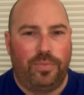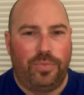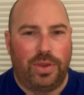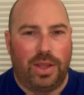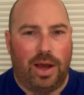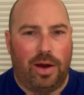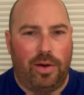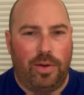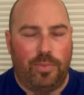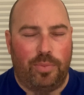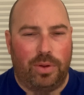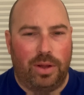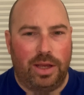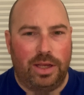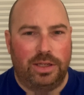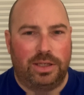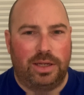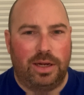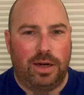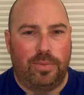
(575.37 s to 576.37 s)
how he
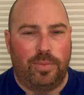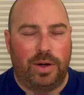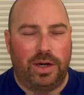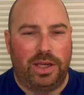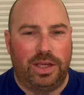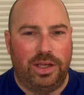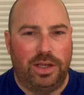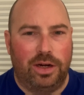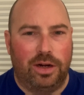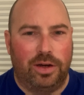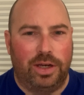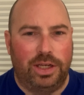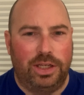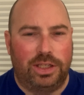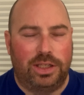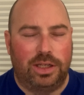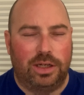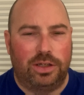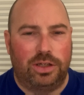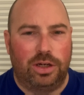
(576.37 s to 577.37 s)
plays there, but he's
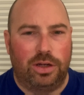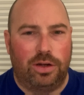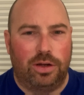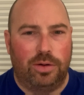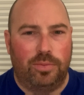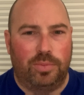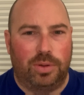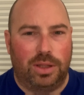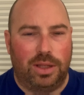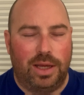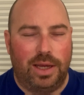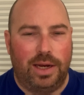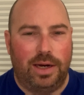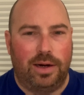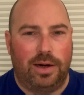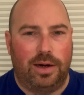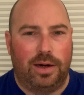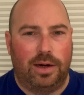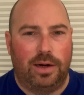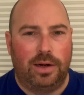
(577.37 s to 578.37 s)
such a good
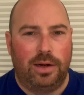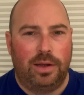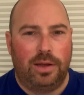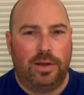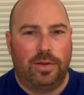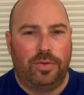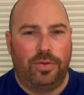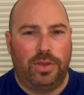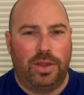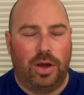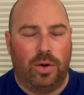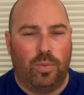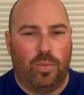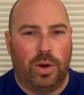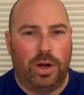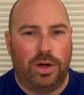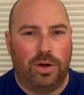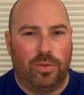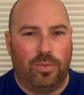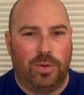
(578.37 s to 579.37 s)
player that
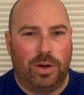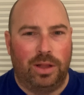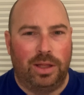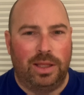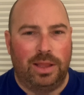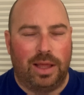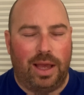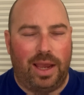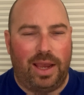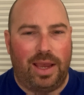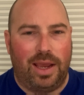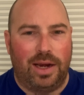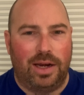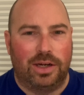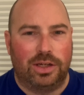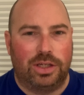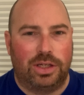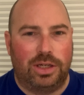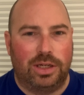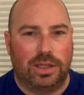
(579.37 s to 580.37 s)
what you're really liking
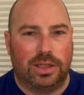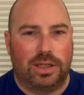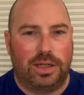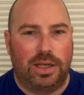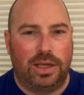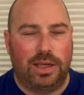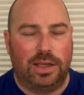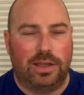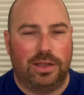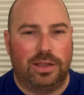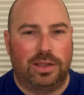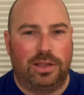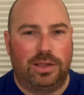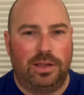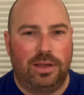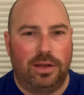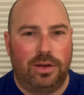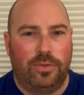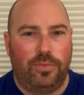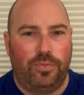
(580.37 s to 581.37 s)
is just
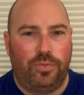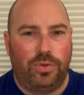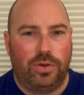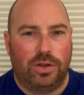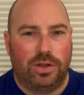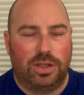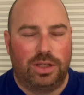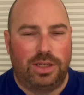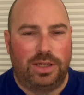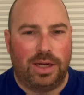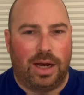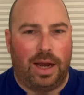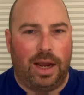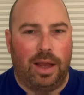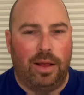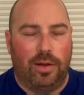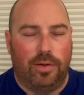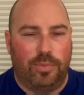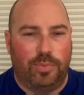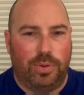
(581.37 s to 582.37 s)
his
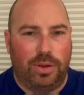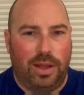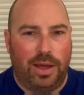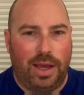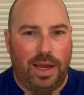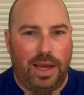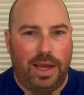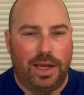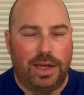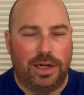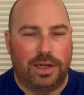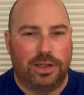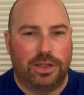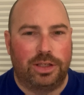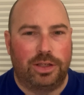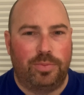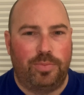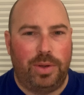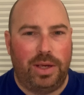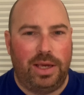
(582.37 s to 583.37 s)
style of play and his
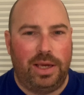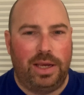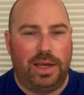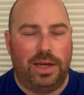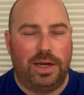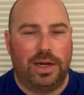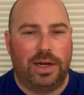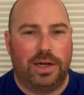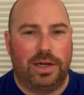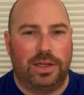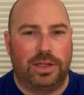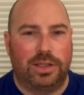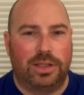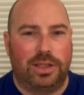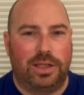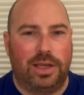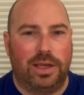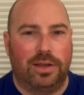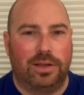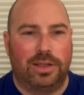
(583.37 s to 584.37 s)
speed and his
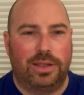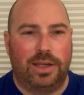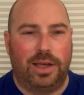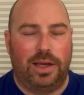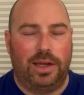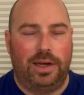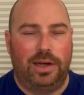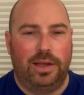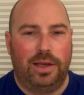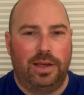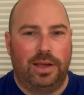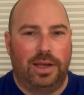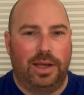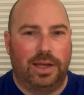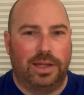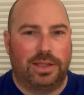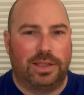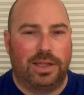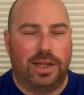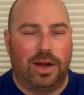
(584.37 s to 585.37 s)
skill set.
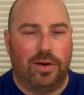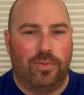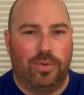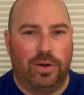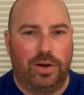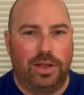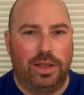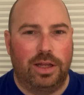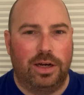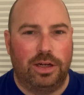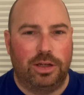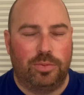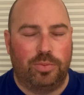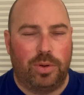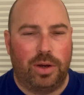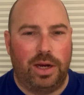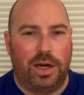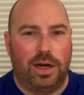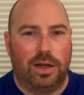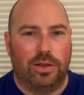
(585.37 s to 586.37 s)
It's not really that he's
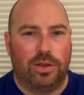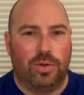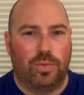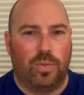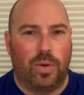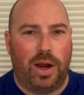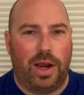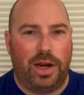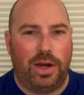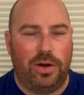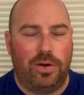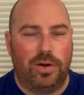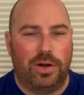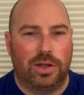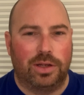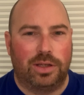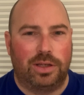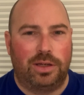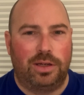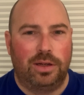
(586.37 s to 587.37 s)
playing on the right. You
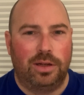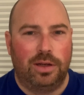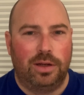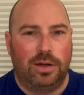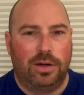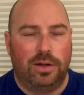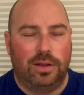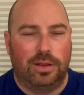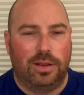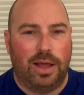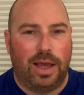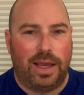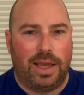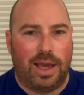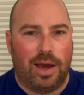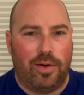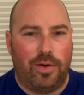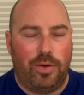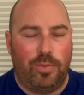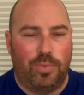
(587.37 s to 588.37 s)
just like
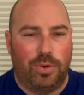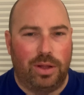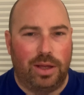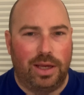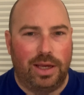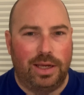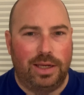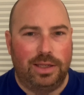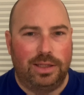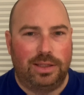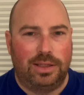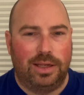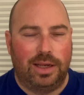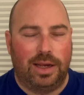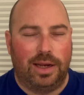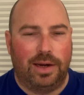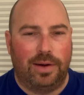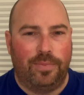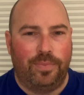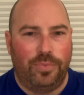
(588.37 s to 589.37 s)
how he plays,
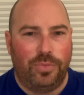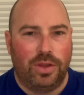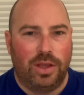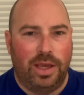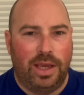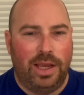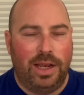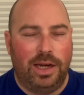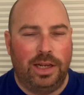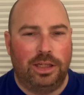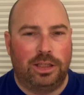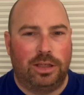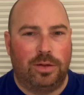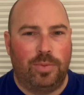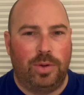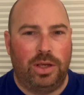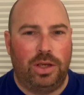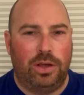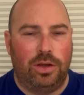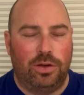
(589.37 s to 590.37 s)
and he needs to
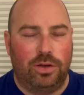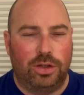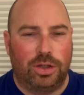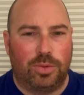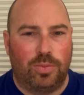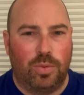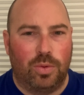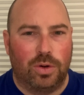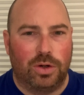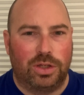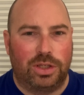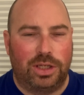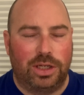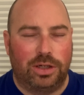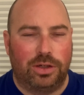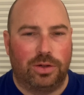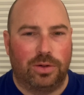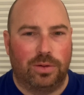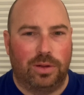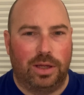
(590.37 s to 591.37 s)
be used more
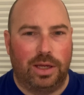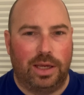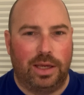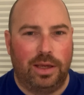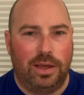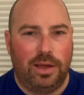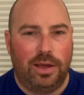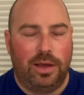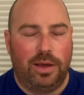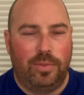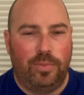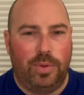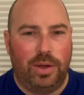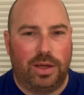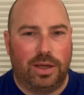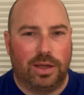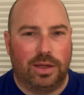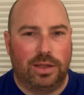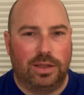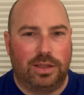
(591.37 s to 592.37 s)
centrally,
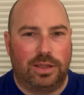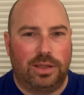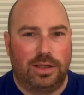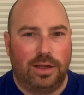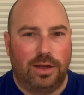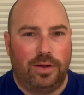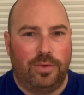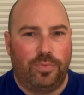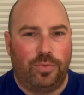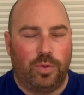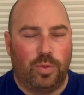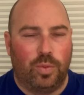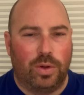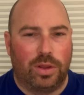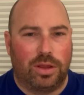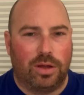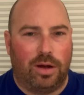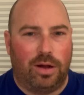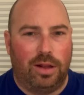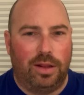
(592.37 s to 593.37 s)
because
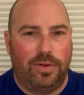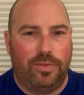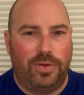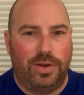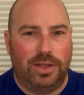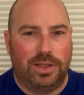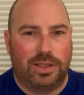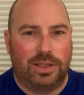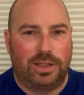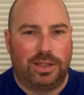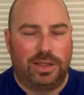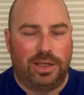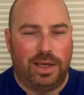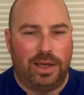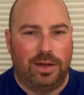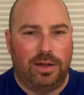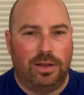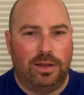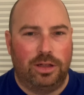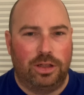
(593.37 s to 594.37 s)
with all of his
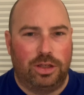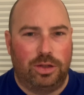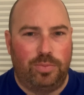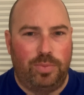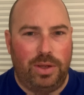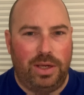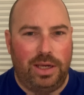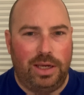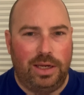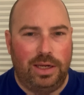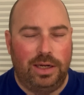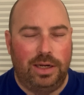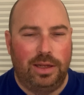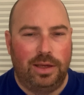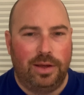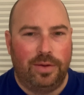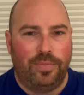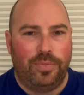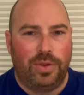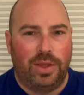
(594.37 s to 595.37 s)
skill and speed,
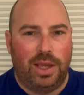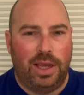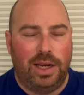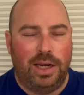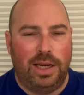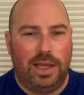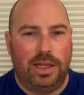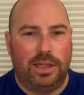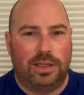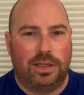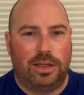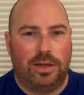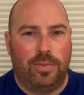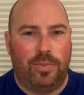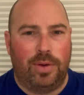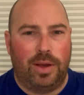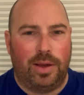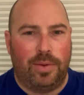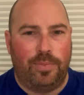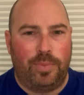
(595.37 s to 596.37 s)
he needs
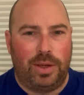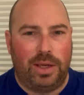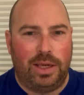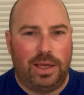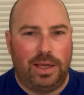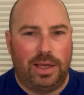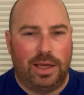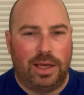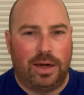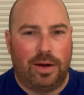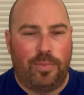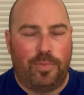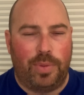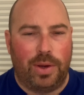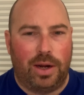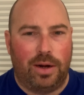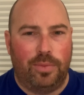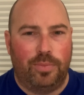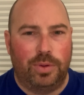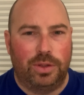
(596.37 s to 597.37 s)
to be in a
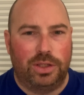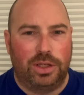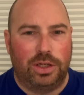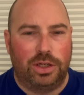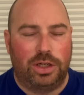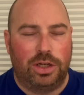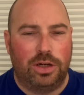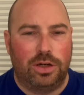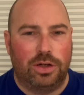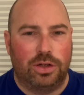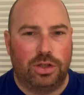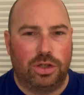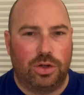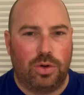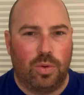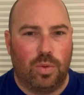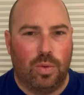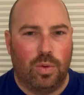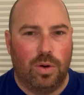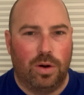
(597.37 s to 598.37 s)
better position to
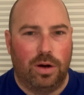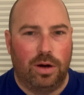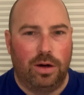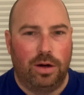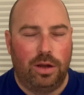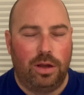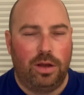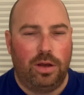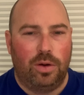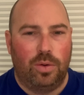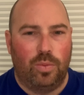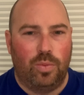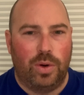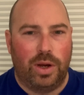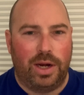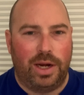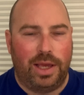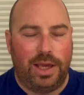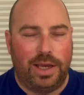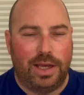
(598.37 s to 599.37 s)
score
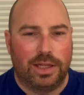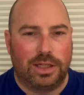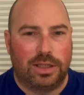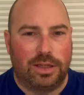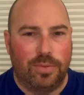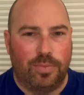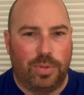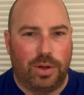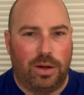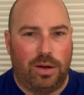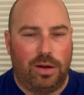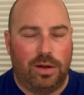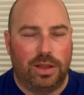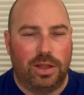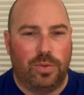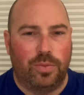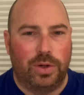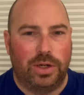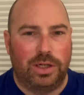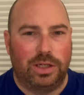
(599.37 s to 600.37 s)
when he gets the ball and
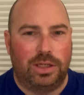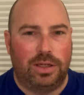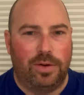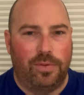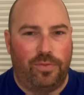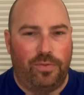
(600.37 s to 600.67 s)
then when he's